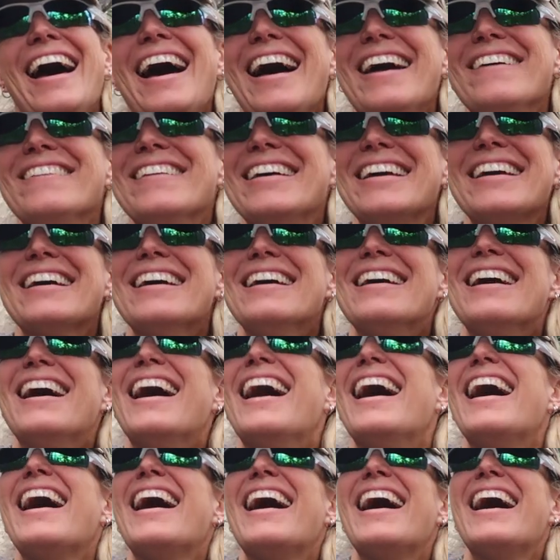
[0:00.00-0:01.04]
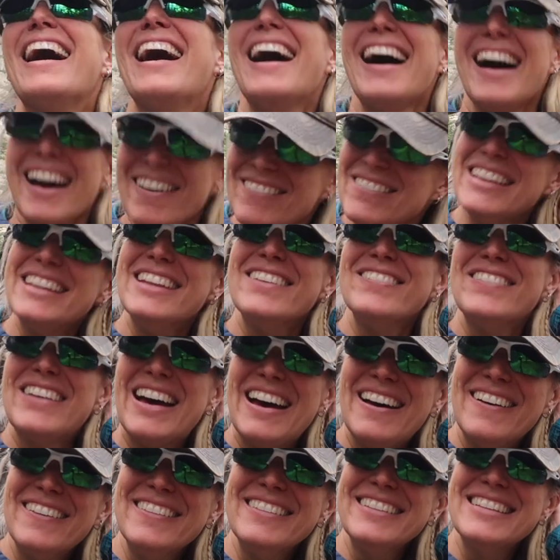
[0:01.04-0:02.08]
I'm like, I'm in the
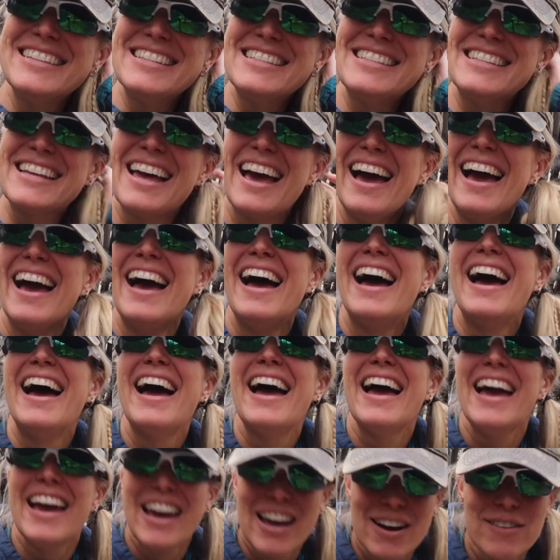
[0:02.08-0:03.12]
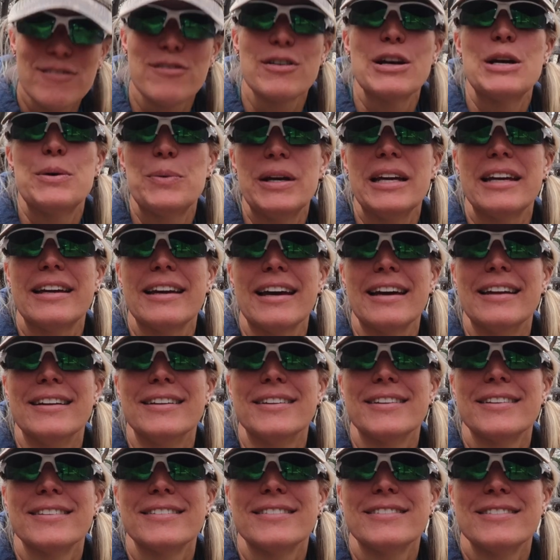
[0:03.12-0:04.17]
mountains every
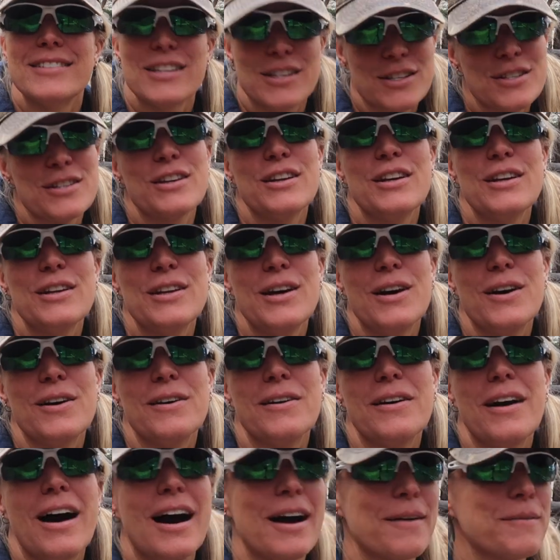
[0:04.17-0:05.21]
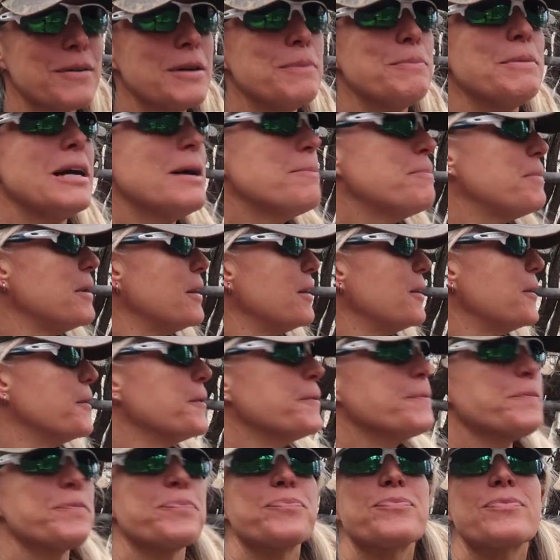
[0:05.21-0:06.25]
weekend. Just so you know, I'm gonna be up here
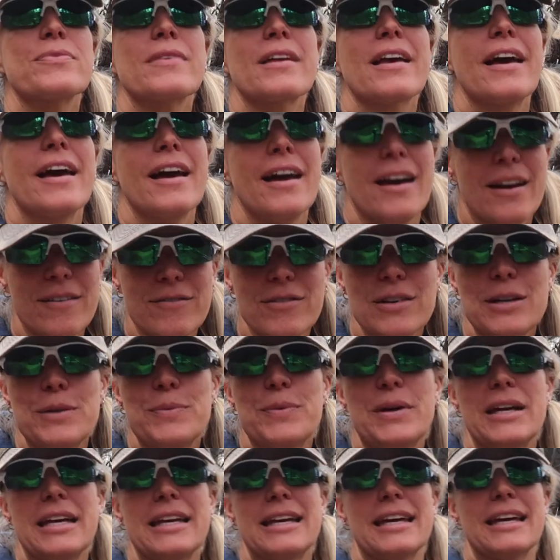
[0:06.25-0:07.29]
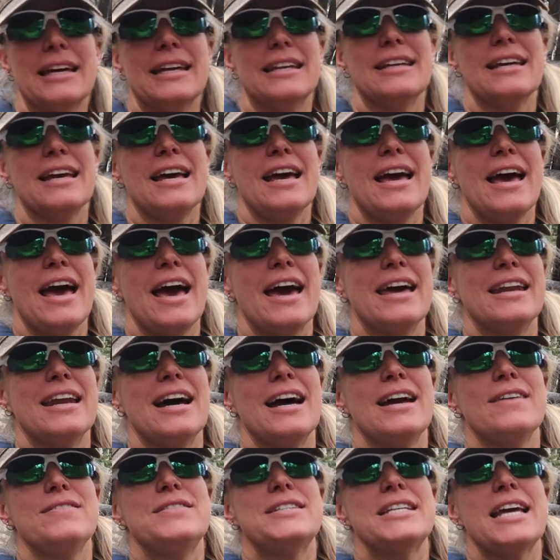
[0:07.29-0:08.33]
every weekend, and
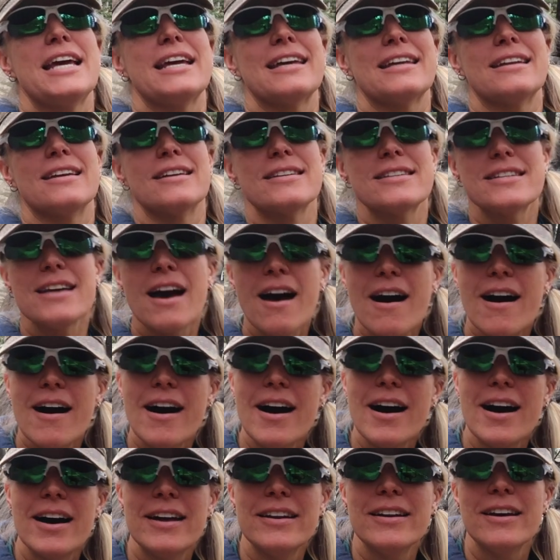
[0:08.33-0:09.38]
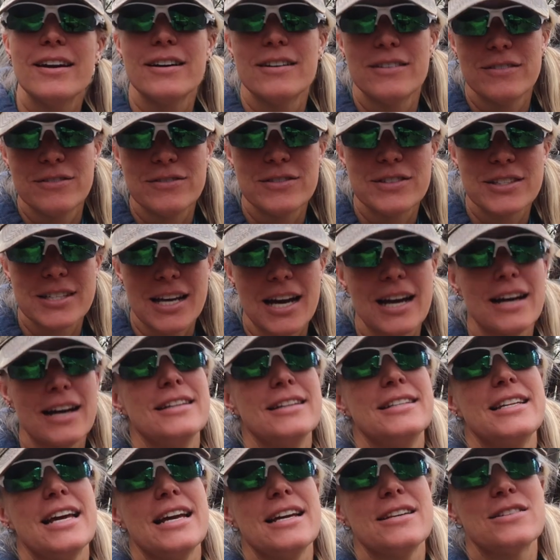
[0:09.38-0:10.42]
I've taken a ton of
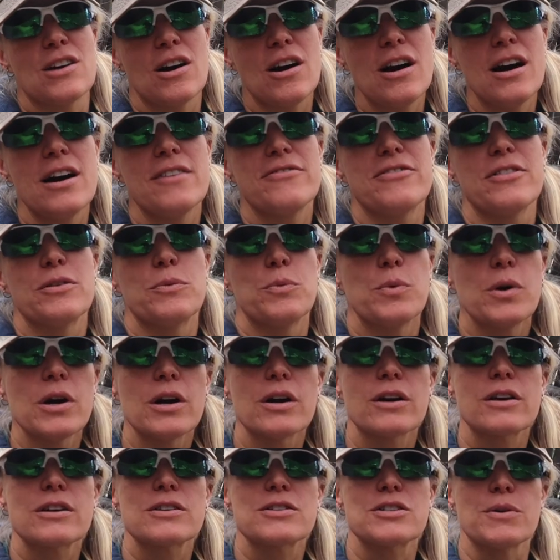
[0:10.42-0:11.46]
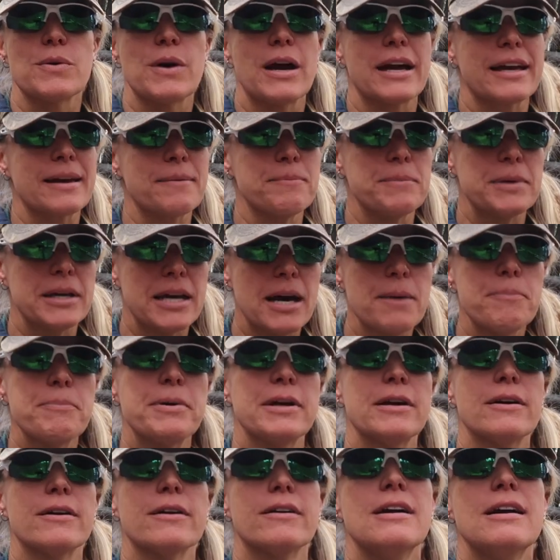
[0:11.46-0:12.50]
days off of work so I can be up
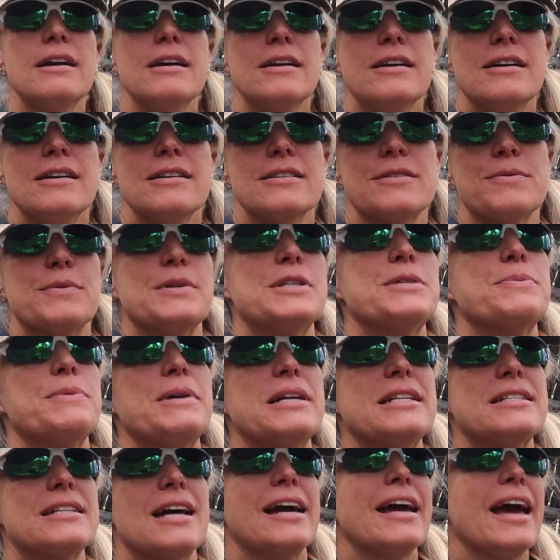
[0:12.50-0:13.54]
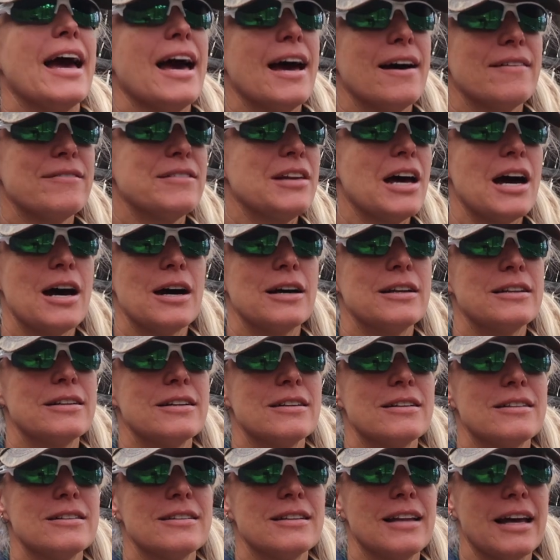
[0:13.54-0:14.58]
here, which means I have not,
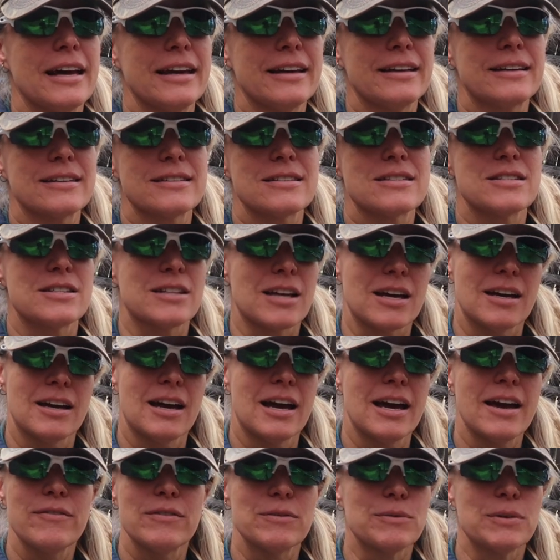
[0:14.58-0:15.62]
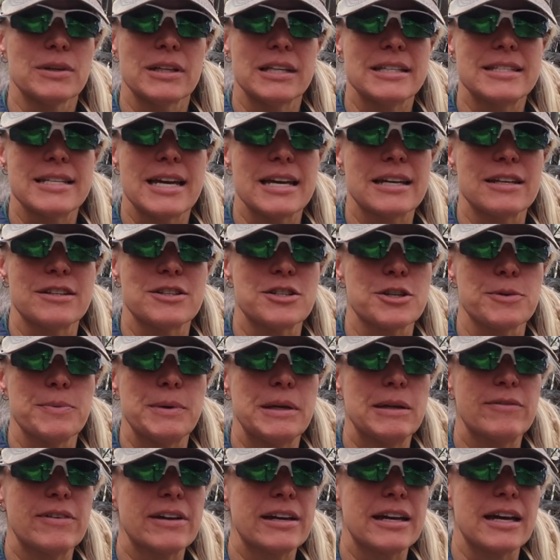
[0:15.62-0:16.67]
like, I haven't really taken too
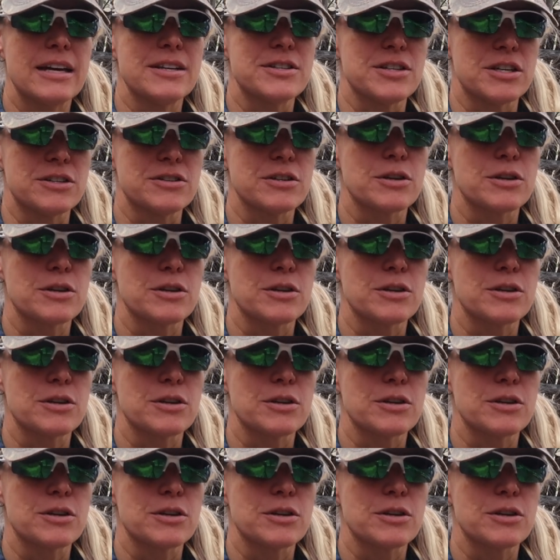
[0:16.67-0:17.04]
many vacations.